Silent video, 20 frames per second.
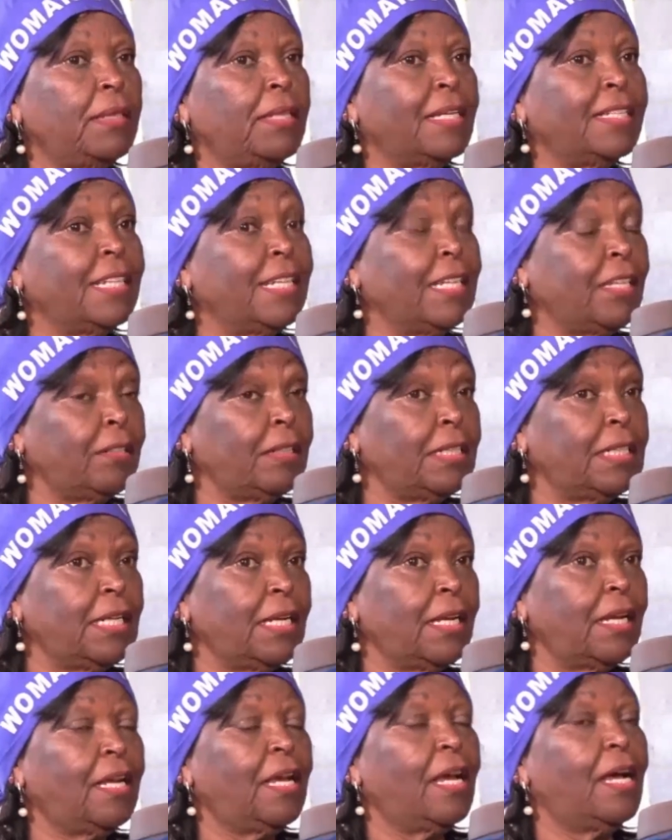guild,
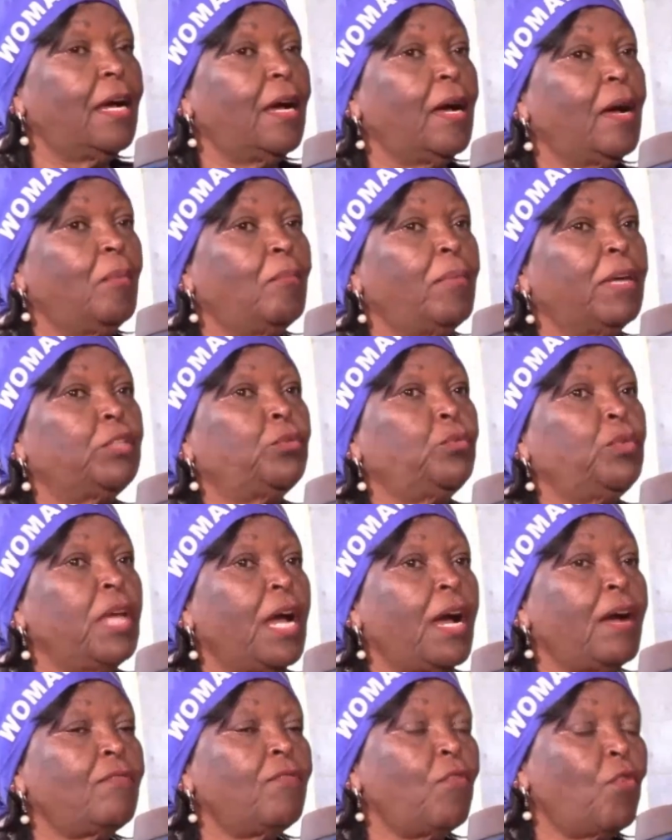but we
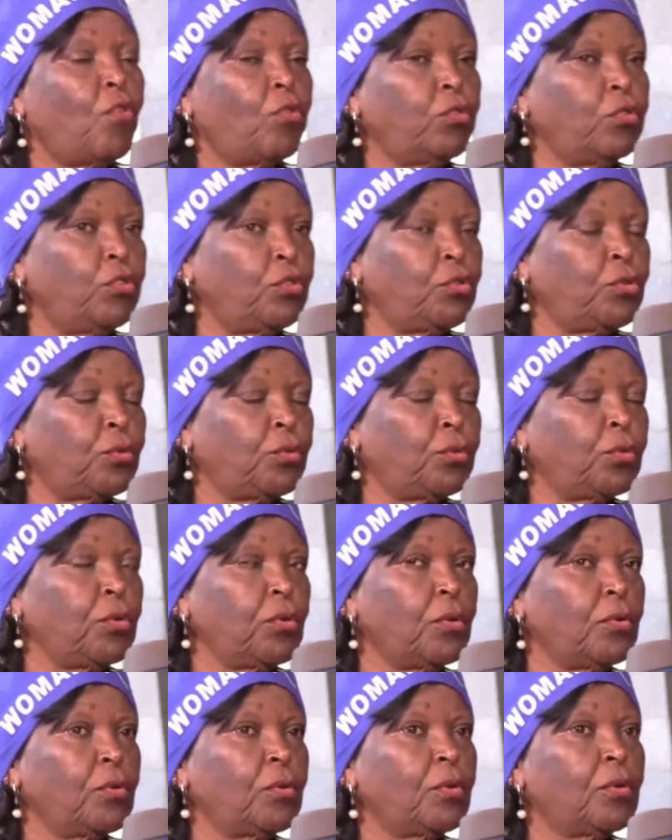have also
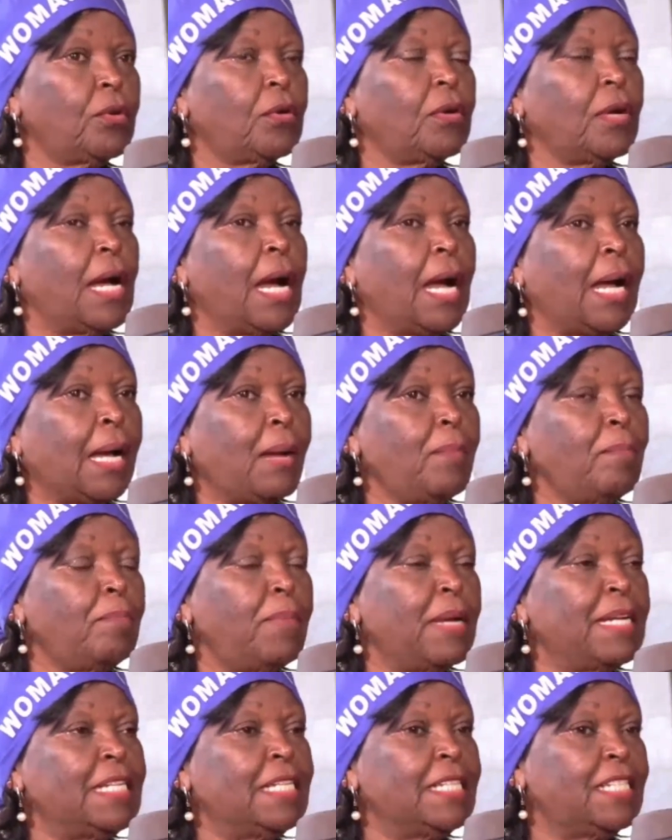a
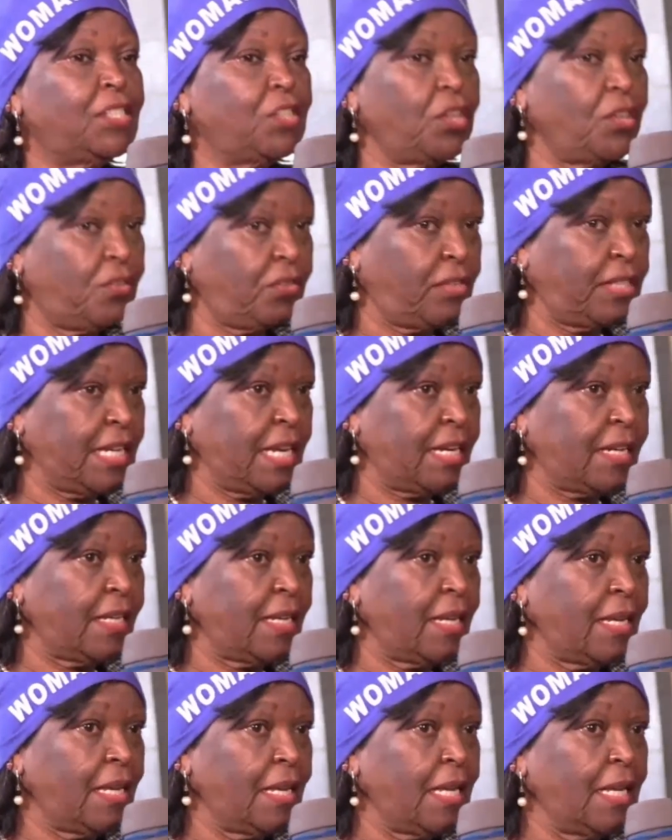company secretary.
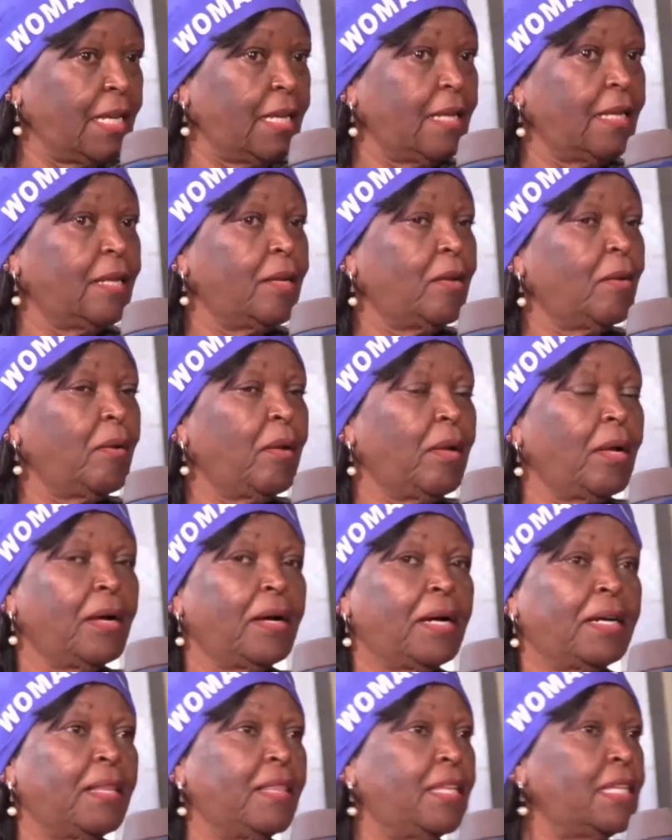
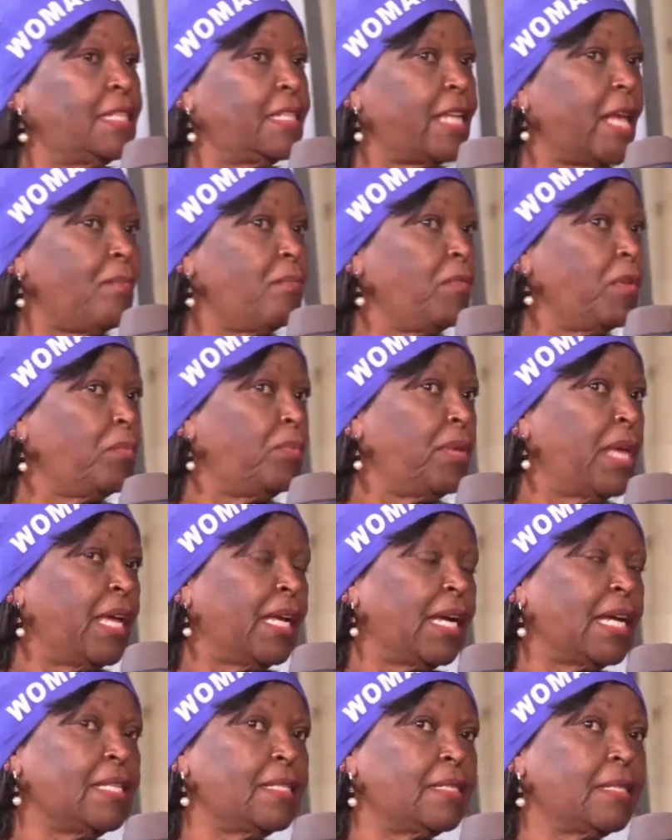At this time, maybe I
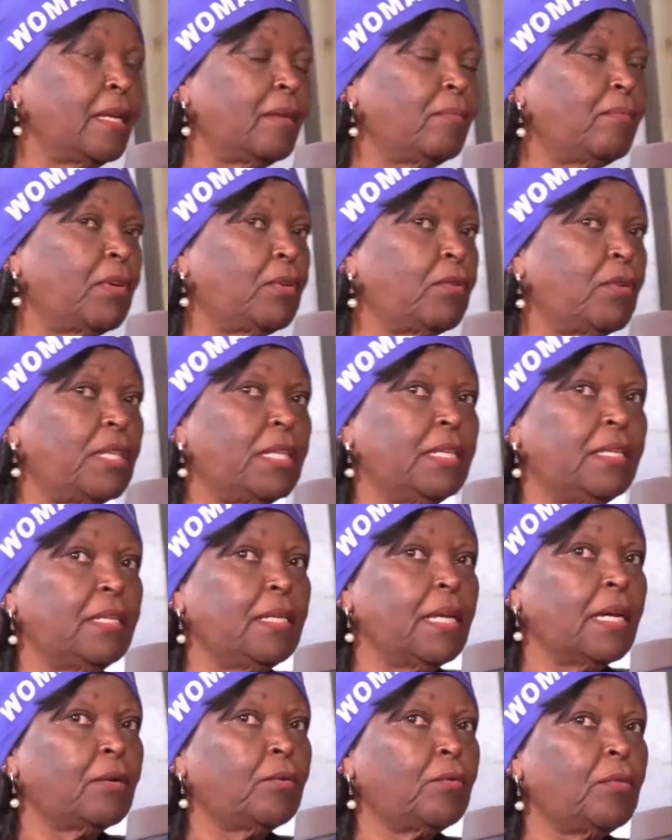can say about
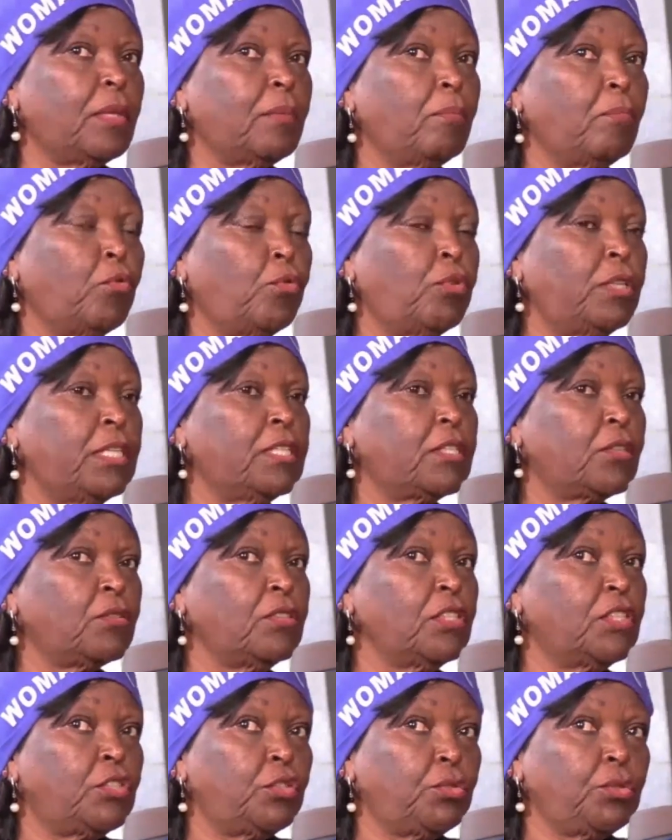how the board is
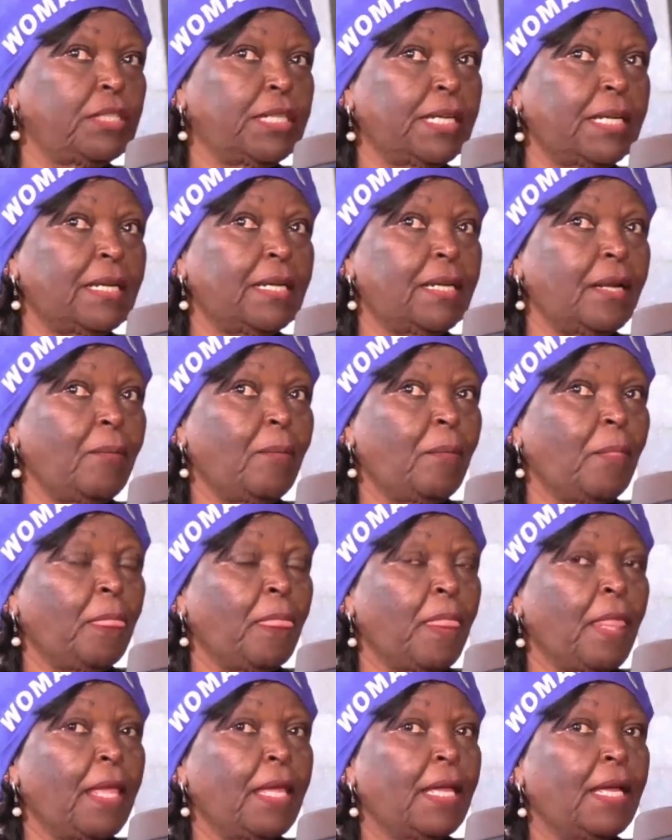constituted.
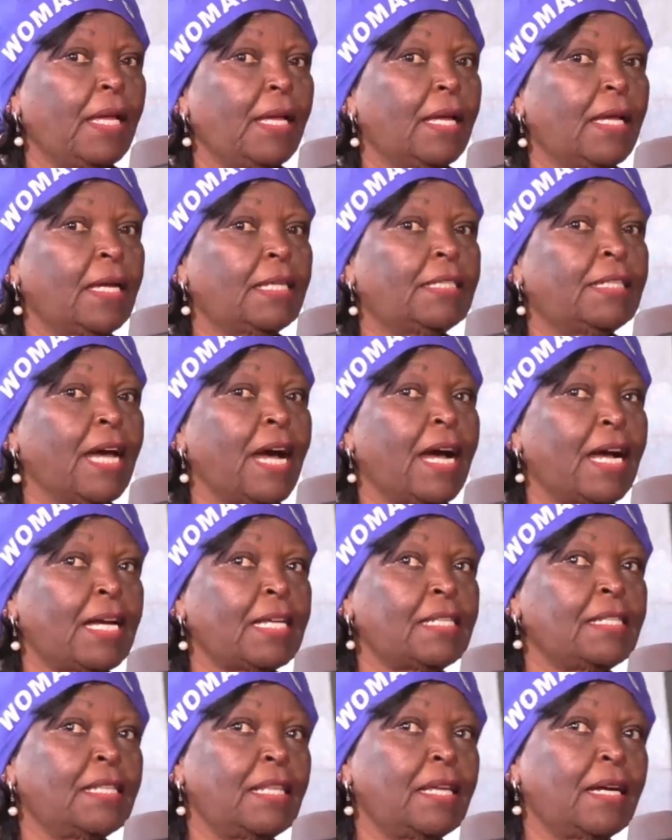It
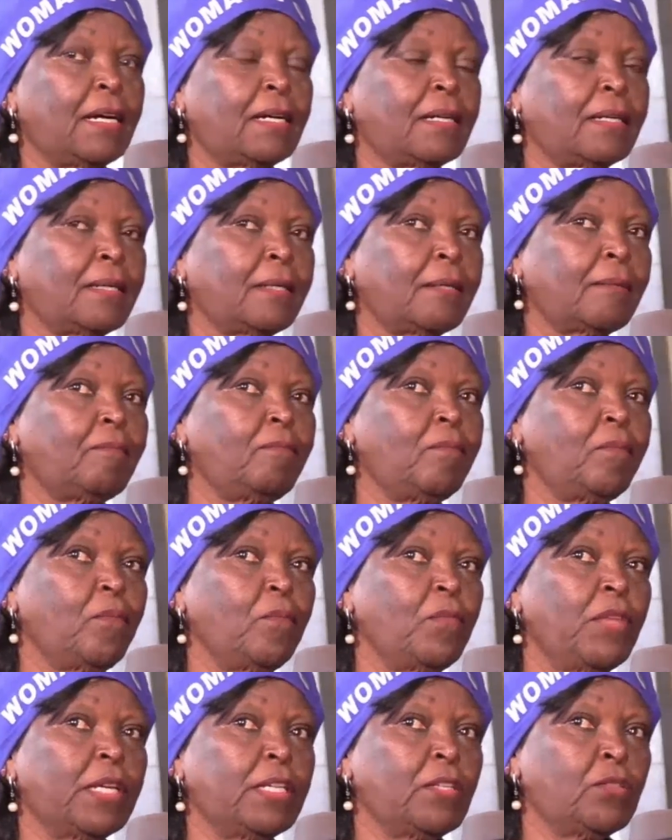has the
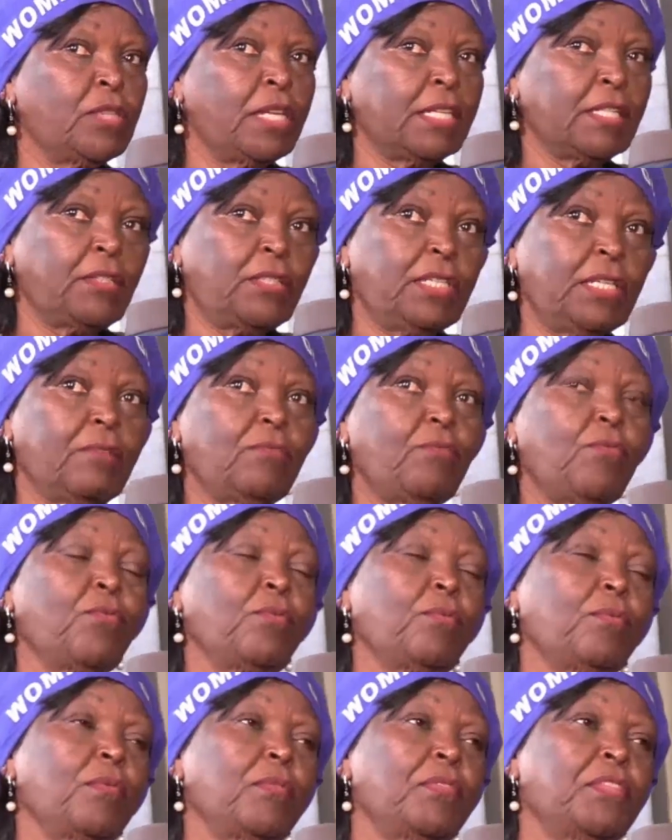
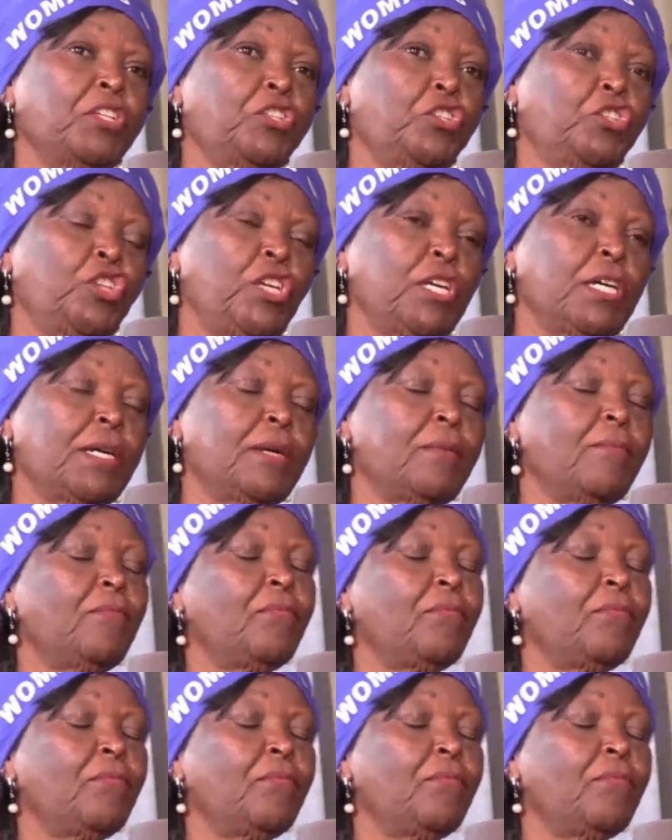executive, the chair